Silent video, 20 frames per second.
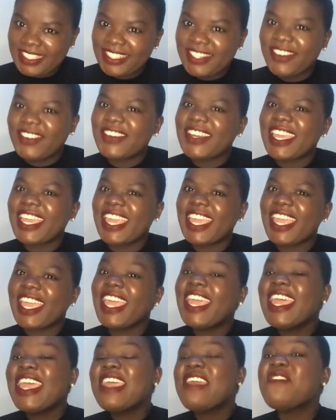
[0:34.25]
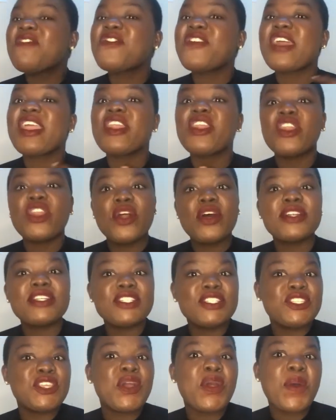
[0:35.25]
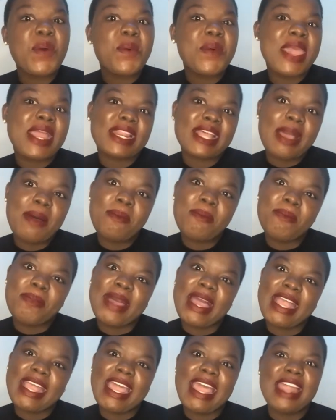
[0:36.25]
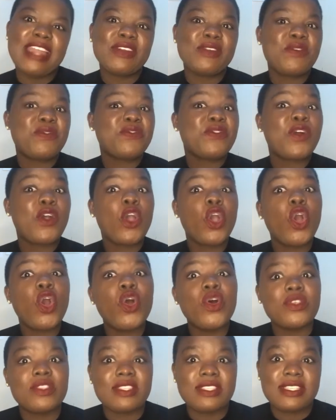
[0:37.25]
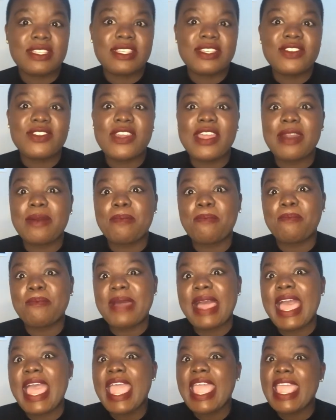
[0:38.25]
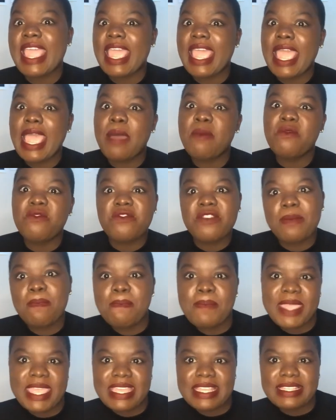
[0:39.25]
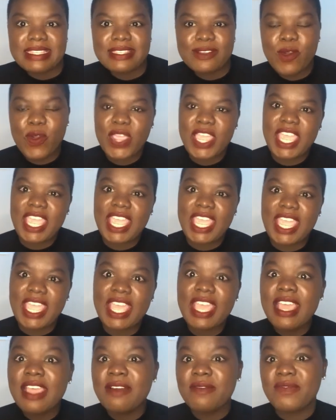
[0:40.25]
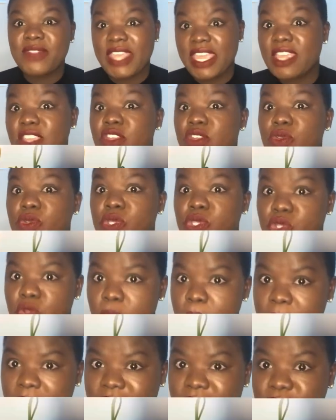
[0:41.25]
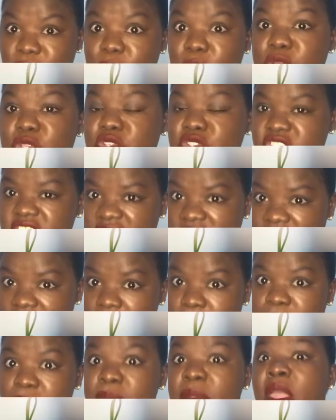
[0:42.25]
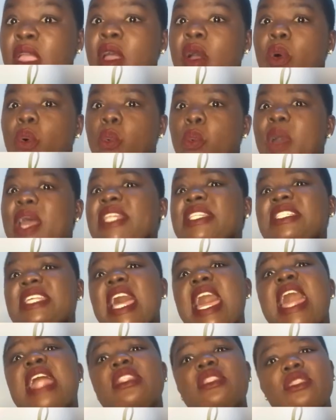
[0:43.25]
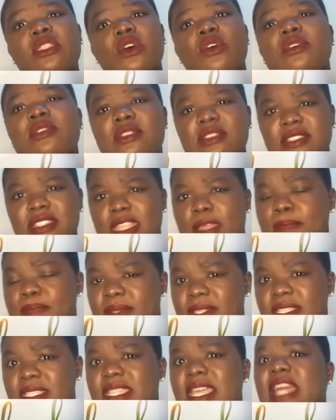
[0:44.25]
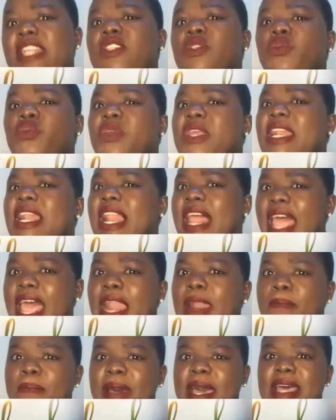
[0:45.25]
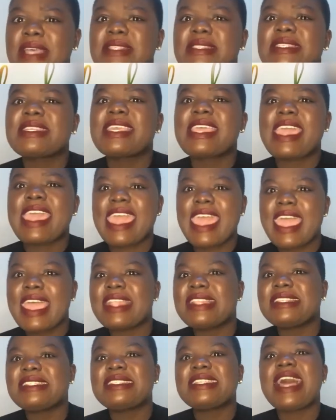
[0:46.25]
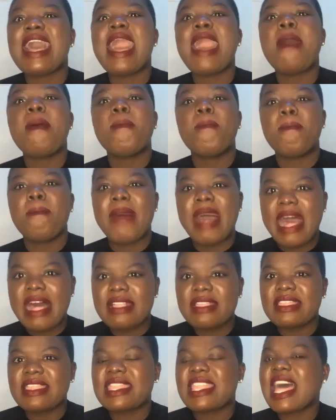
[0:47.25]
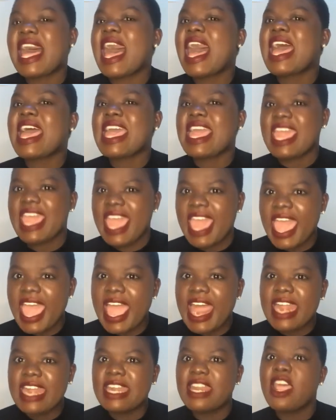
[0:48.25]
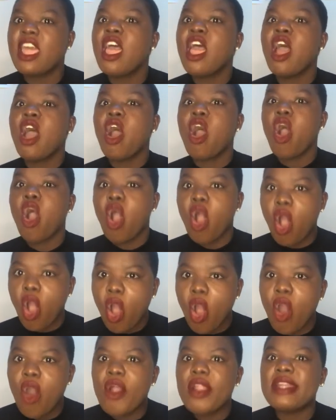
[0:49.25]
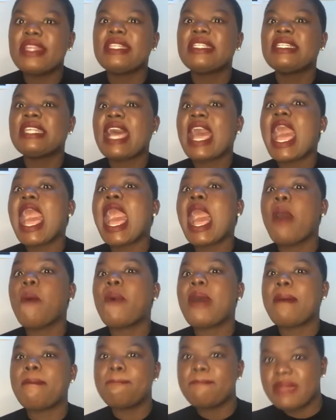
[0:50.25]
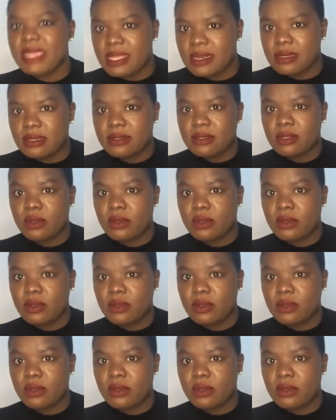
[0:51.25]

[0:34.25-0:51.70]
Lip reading: Okay, if you're not new, welcome back, and of course you're my MVPs. Okay, thank you so much. So today, what are those tips that will help us get a month ahead on our bills?